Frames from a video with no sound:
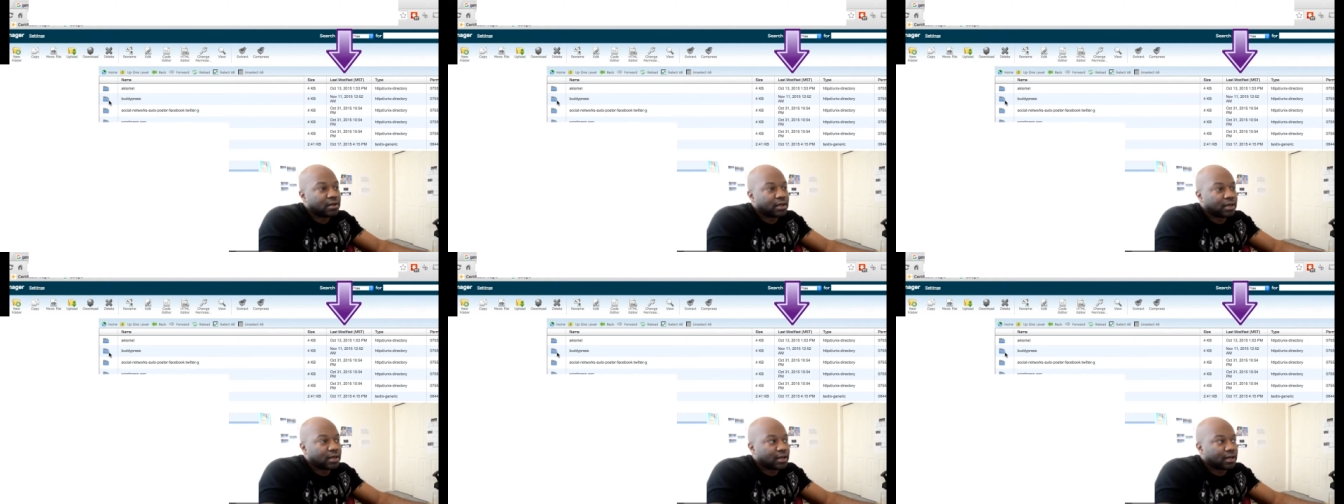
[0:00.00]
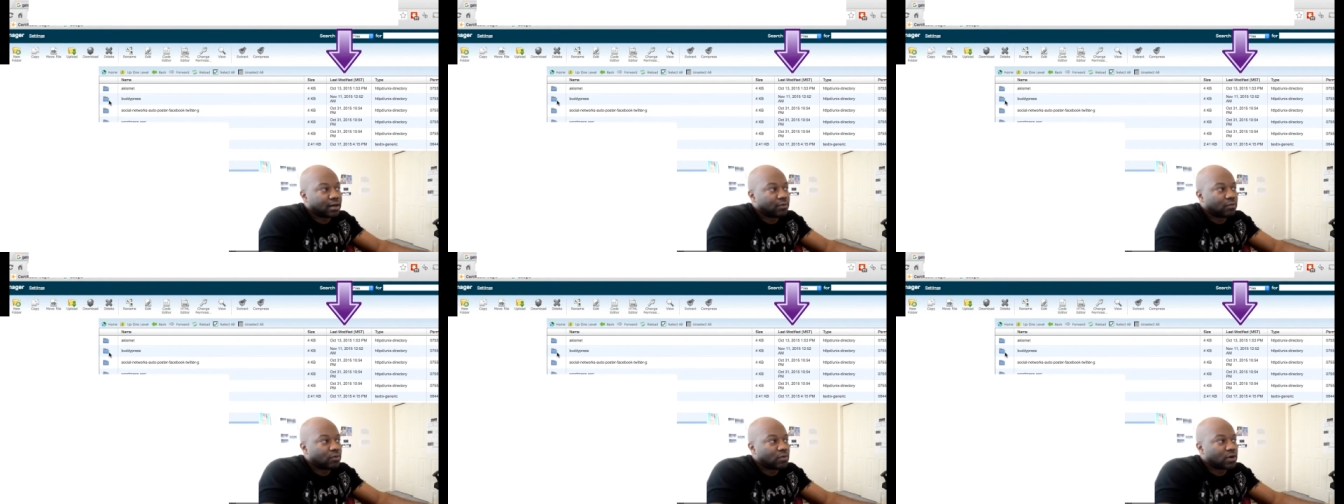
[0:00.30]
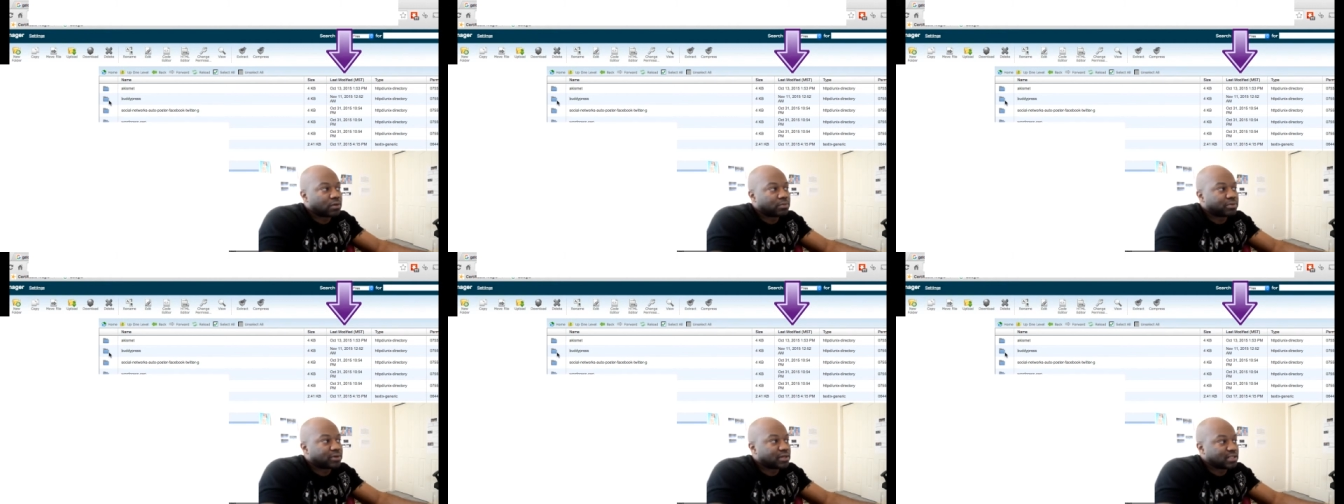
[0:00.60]
uh,
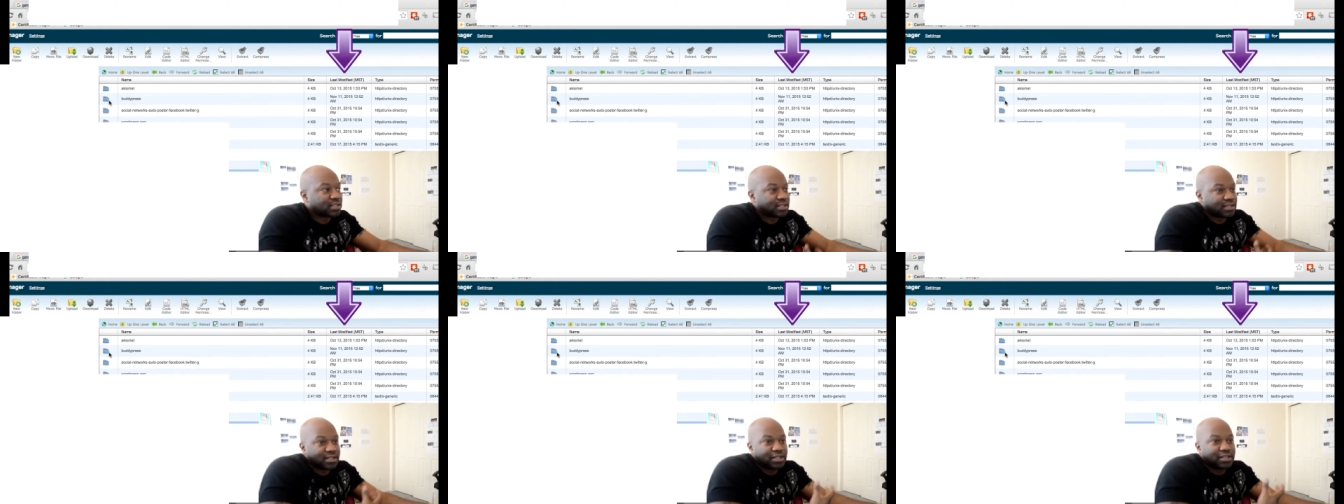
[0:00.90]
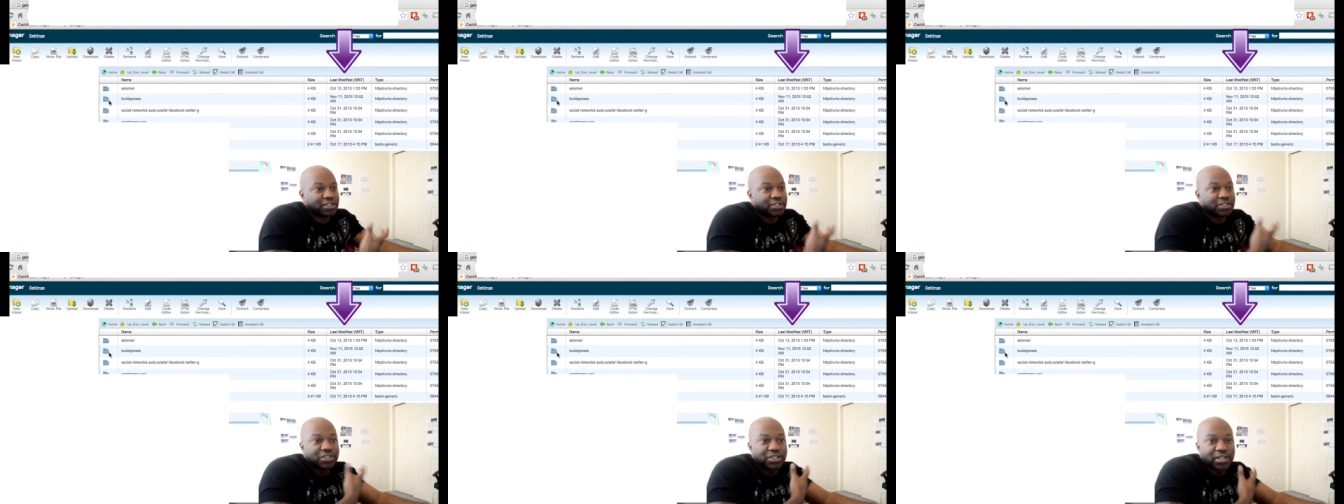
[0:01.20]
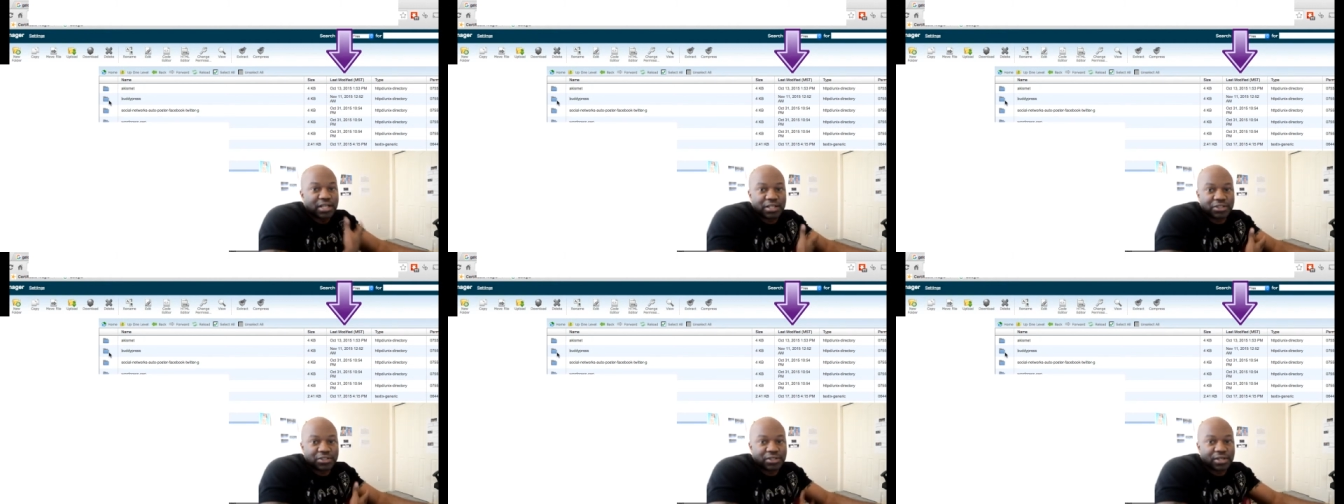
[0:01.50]
WordPress, let's say just
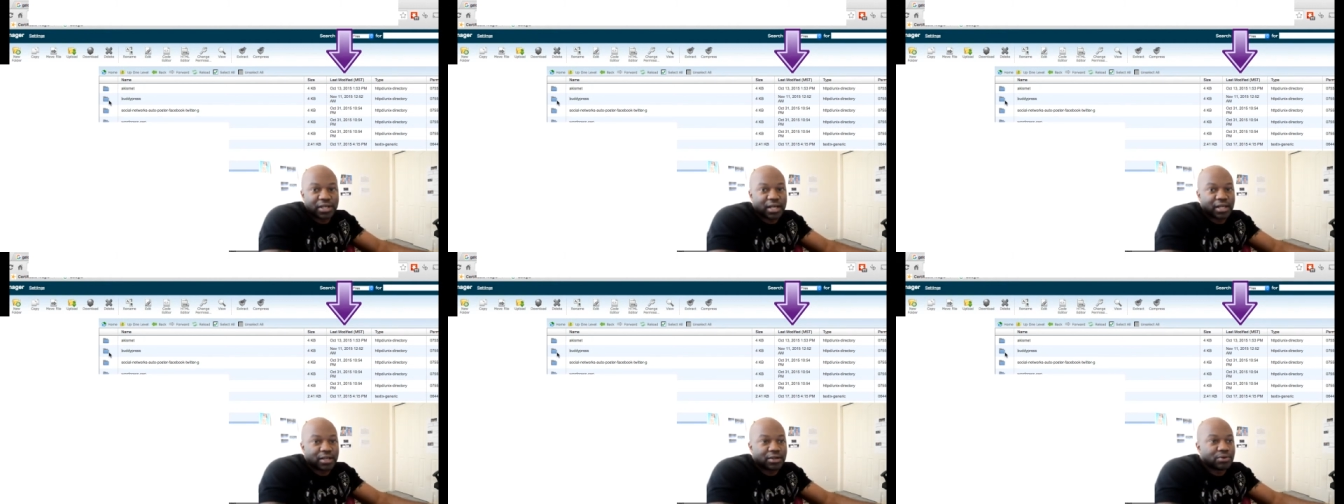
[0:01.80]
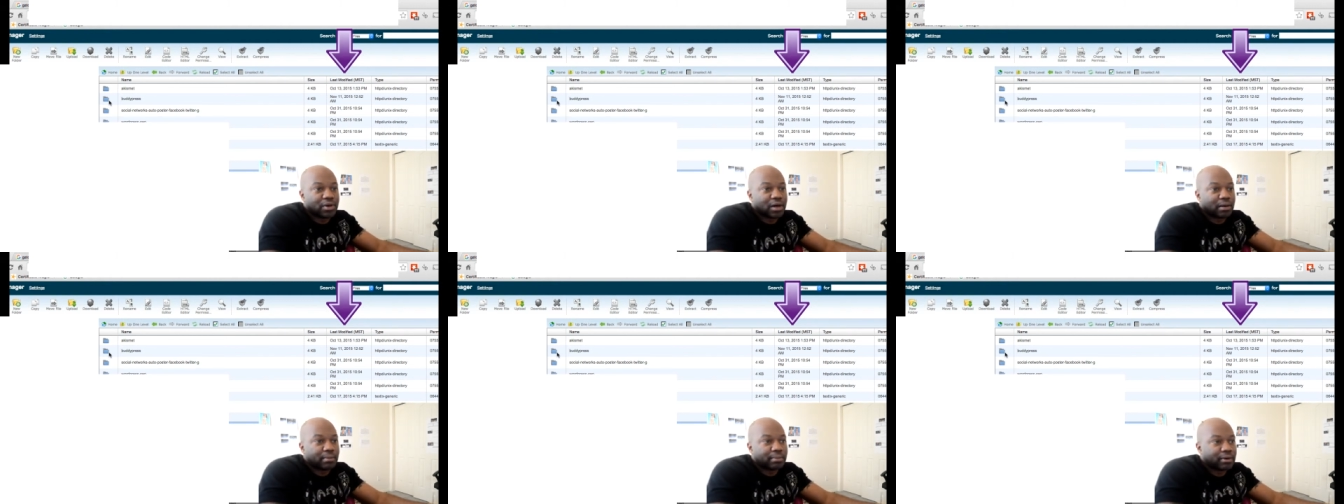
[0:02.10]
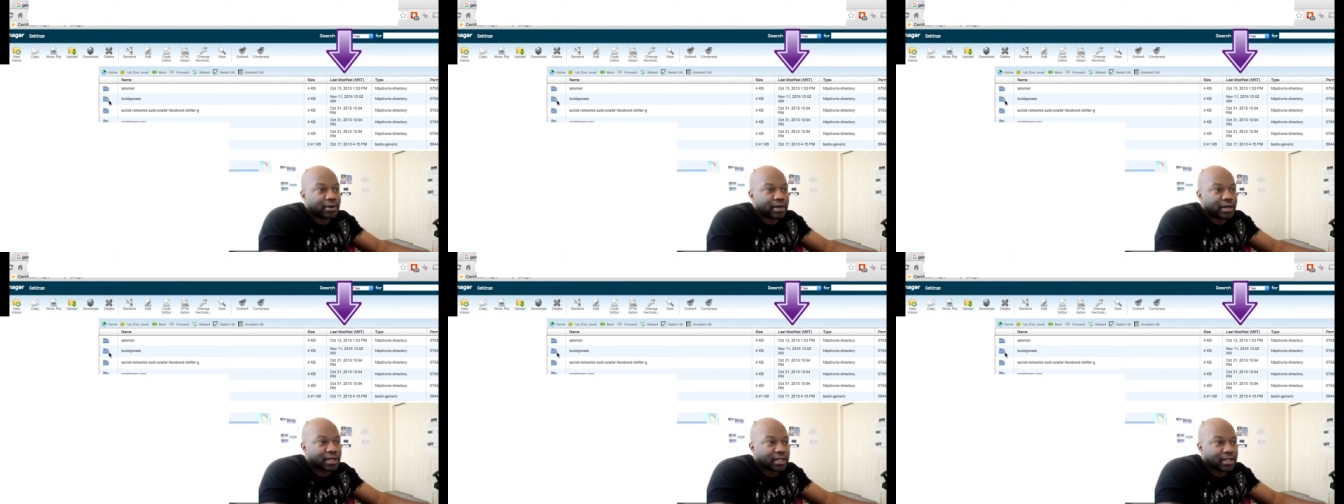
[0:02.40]
yesterday you
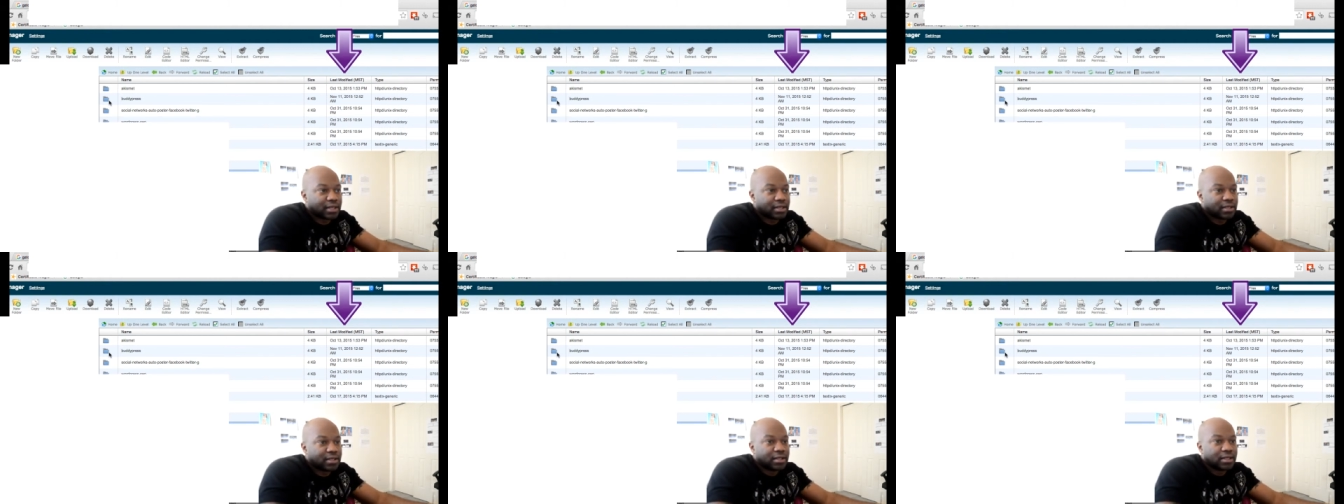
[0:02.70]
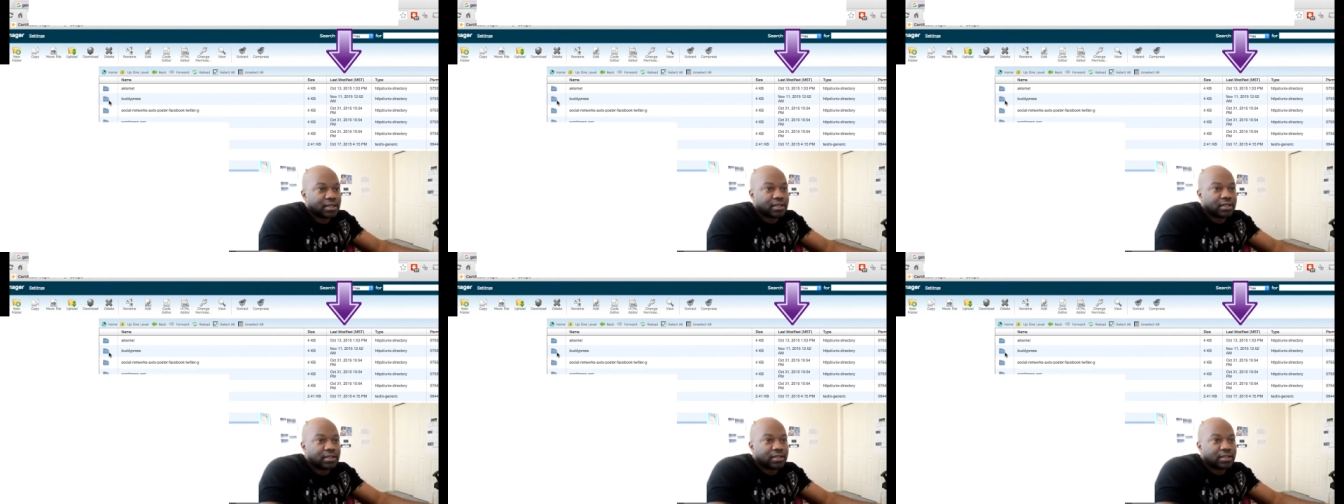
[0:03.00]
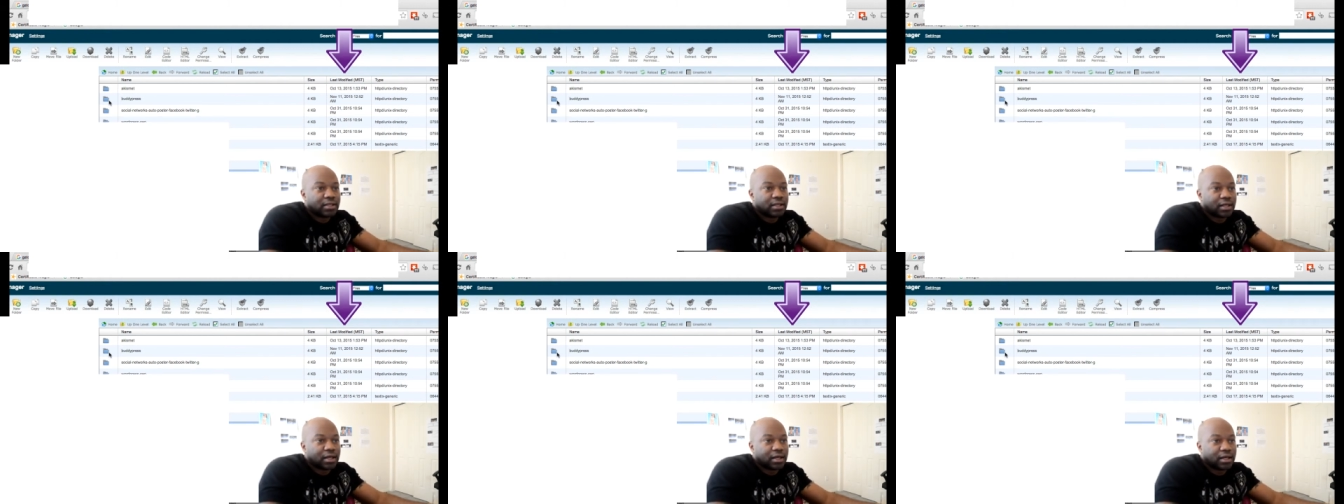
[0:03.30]
upgraded
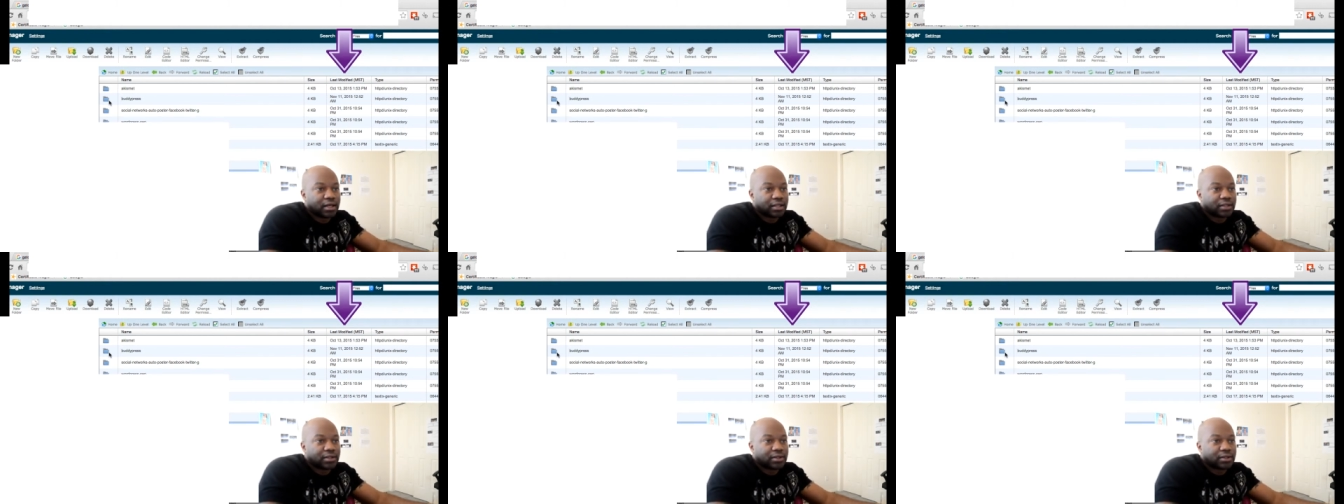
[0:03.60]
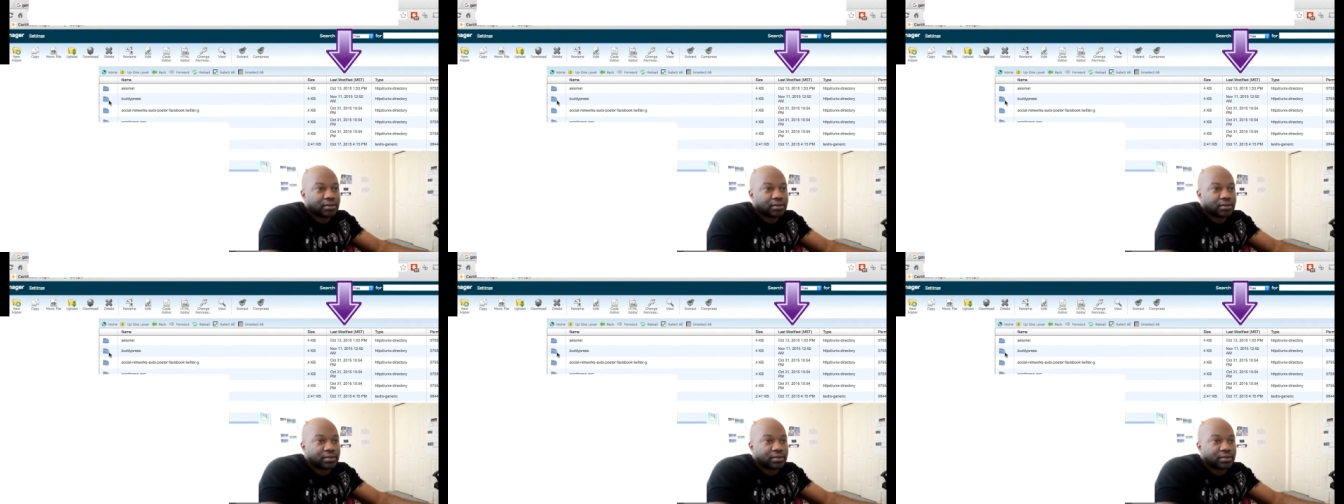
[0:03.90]
uh,